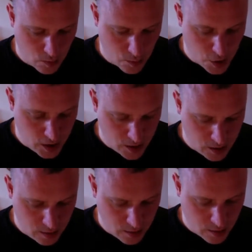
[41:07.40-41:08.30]

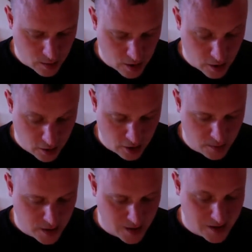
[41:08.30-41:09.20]
Mullein, herb,
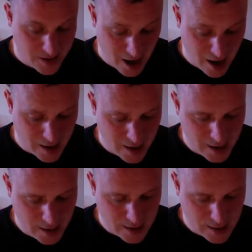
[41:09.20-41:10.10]
star
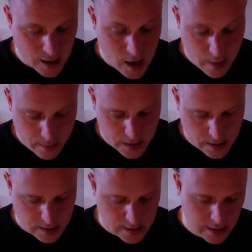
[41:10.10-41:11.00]
anise,
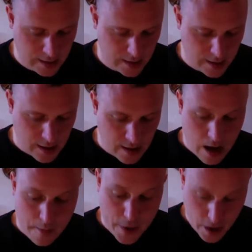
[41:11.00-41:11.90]
mustard seed,
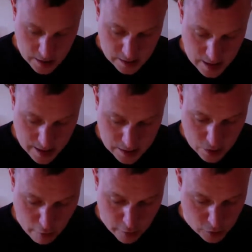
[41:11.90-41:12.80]
personalised
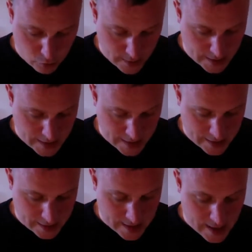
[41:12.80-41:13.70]
oracle
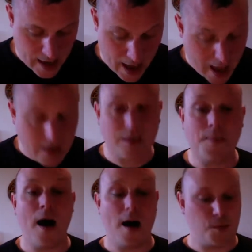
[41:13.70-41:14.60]
reading, and
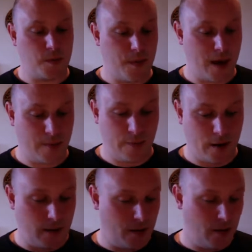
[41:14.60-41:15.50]
parchment
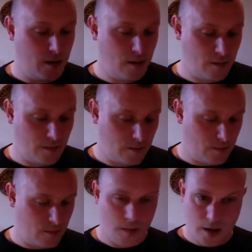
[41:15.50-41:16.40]
paper.
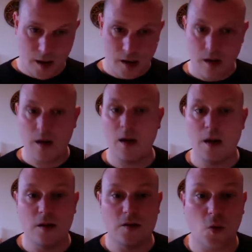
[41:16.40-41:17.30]
Yeah.
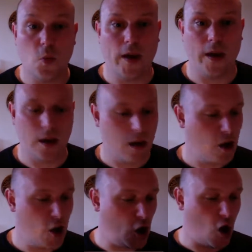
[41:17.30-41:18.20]
So we
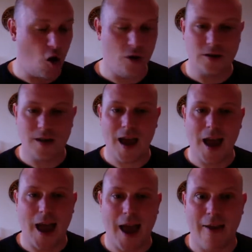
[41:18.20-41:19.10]
got
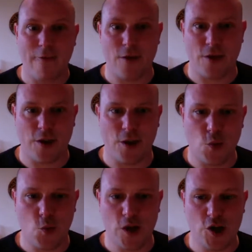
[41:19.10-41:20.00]

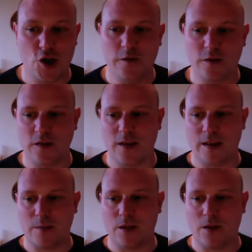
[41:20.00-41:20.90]
everything we should have done
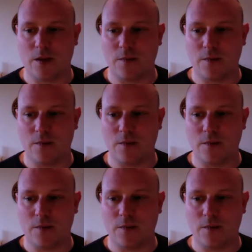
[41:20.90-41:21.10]
this month.